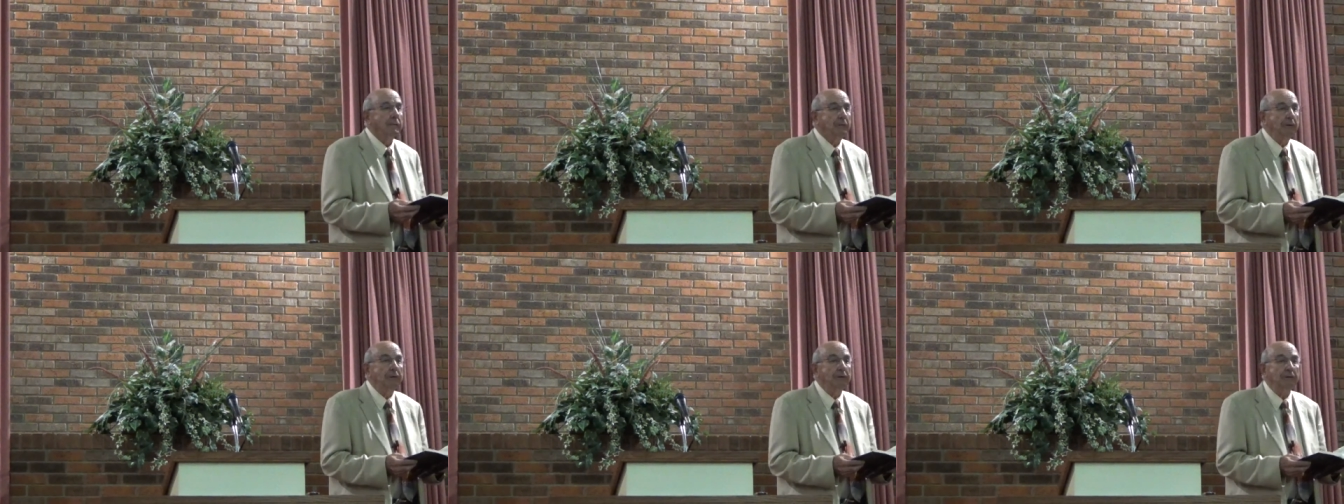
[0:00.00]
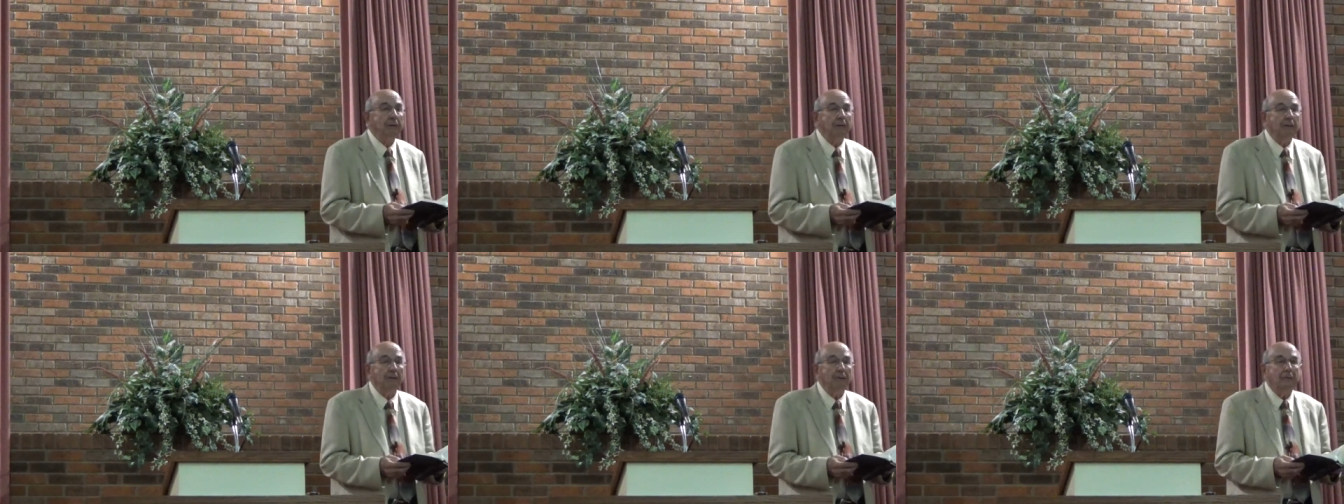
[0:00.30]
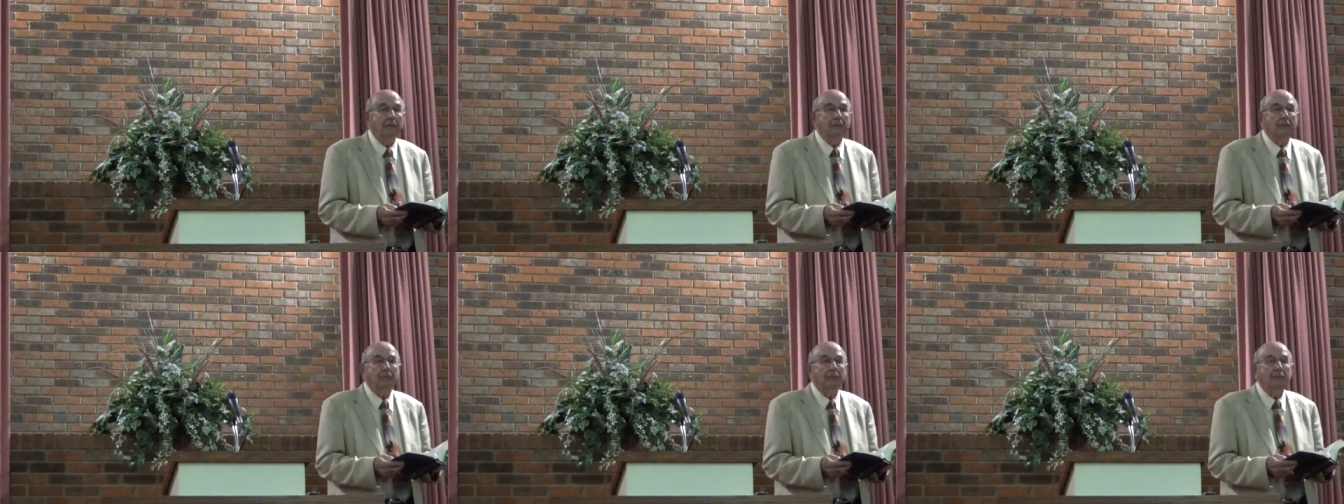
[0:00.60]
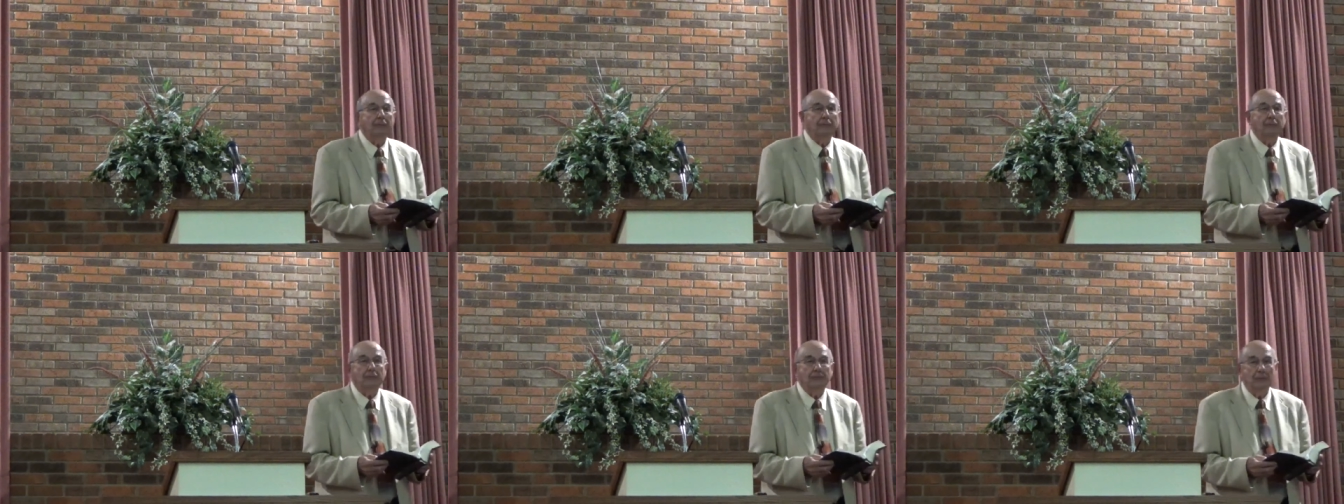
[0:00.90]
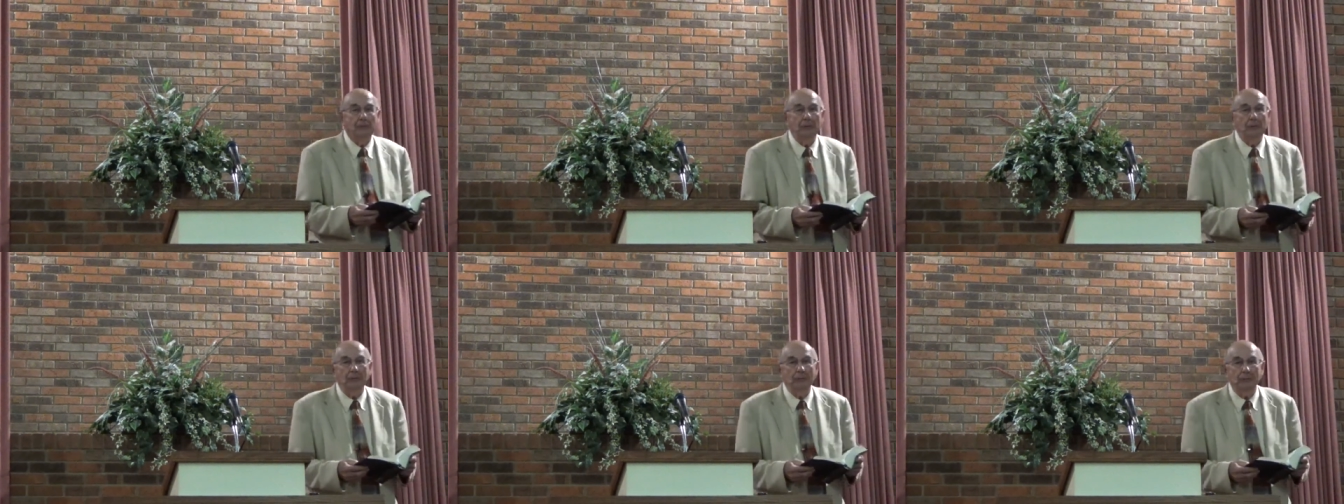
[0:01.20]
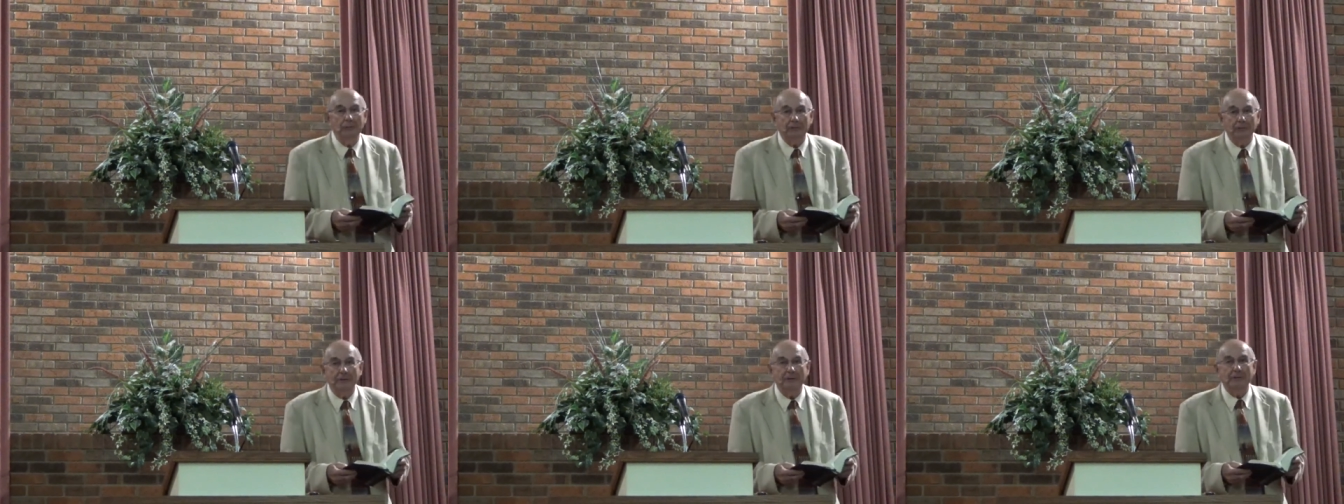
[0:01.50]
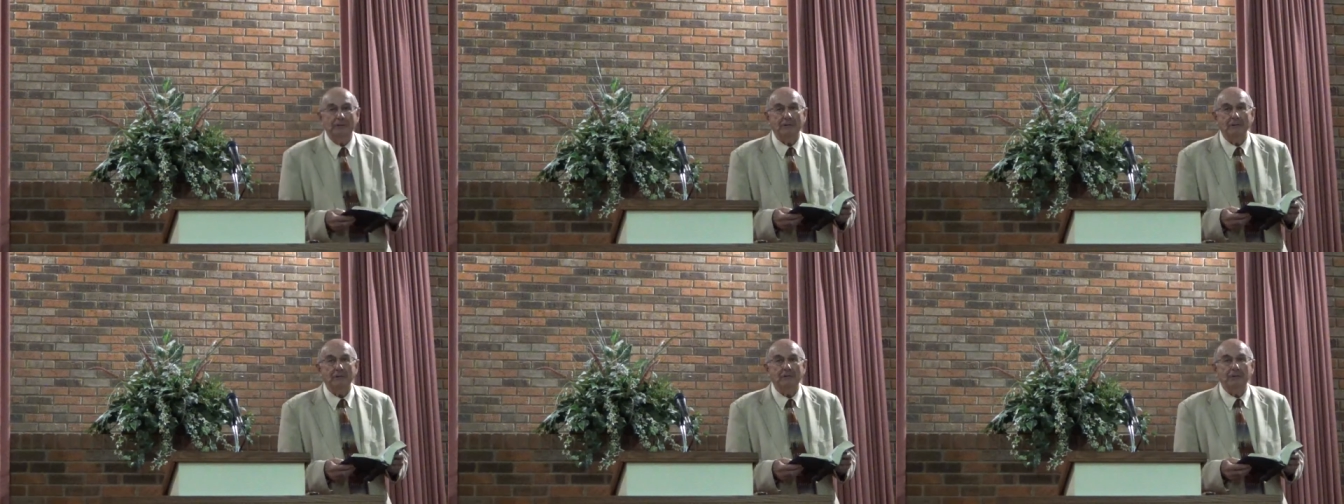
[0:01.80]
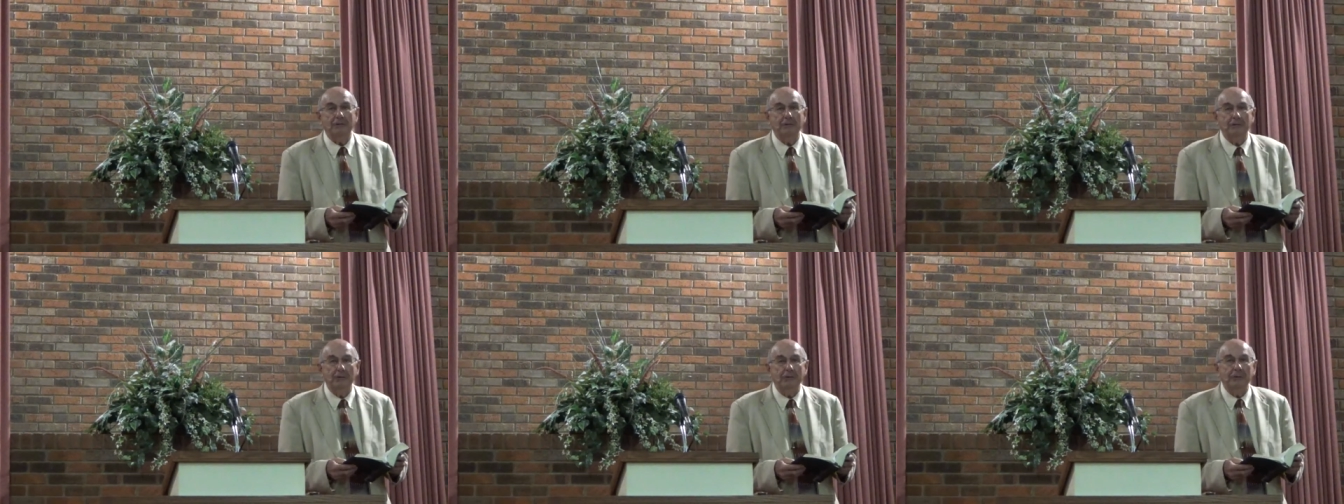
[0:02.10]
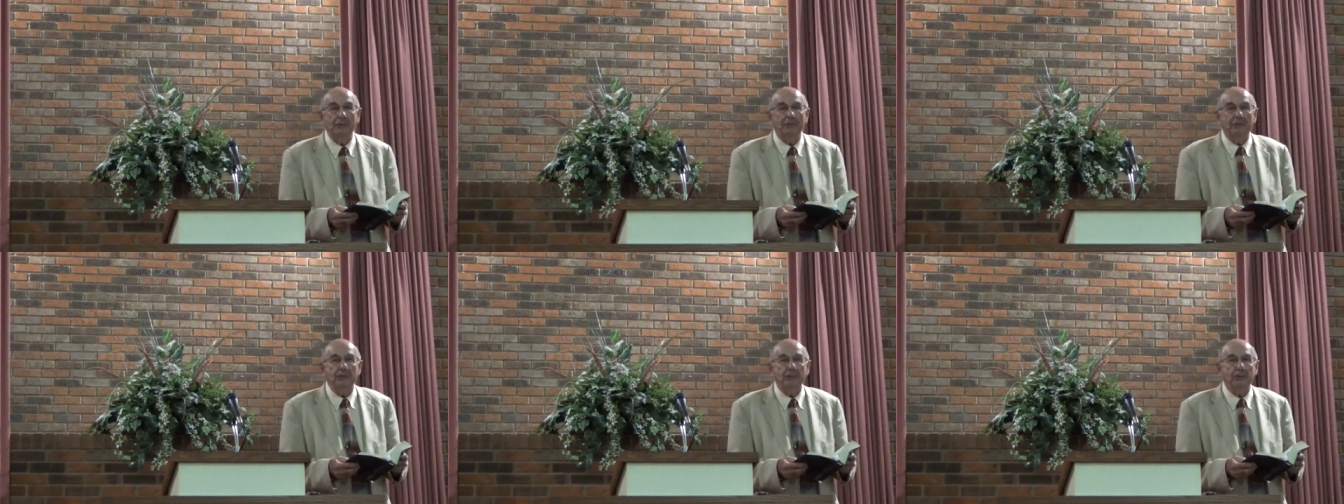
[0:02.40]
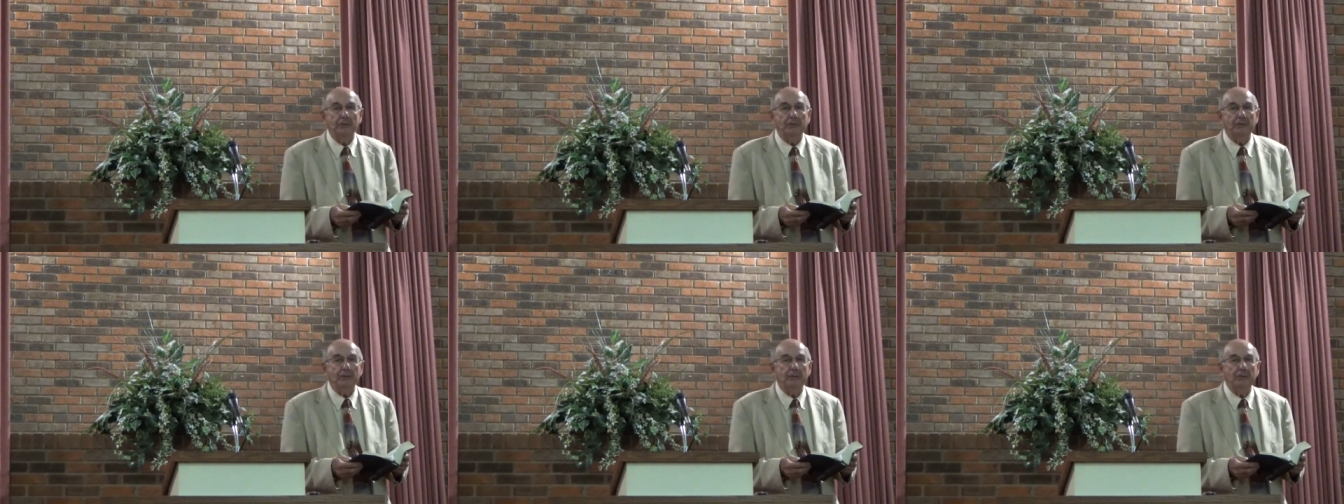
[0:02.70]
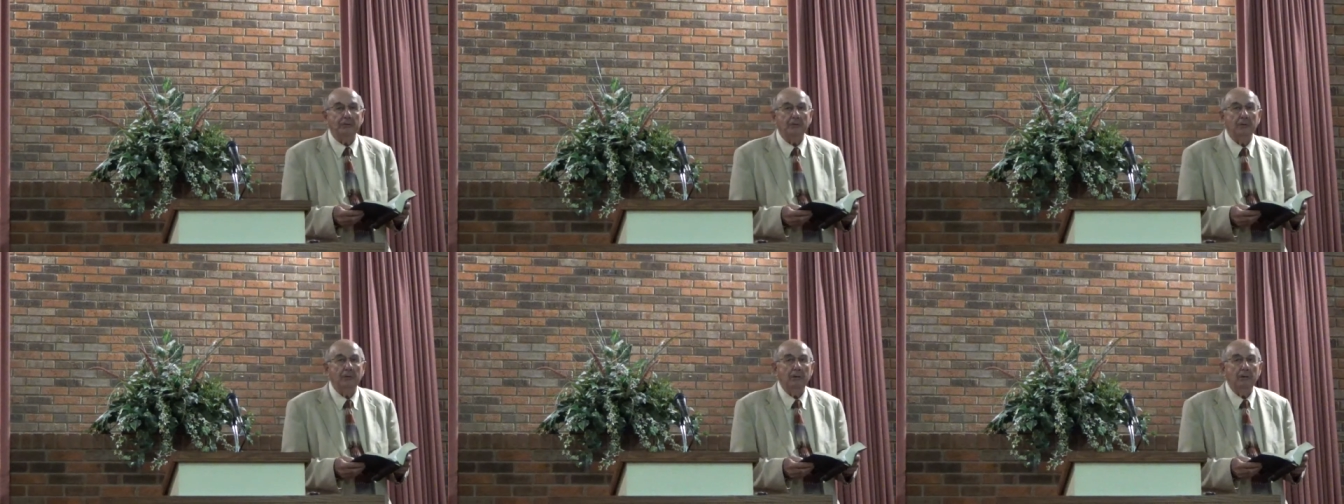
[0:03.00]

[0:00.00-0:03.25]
couldn't get to Jesus or near Jesus,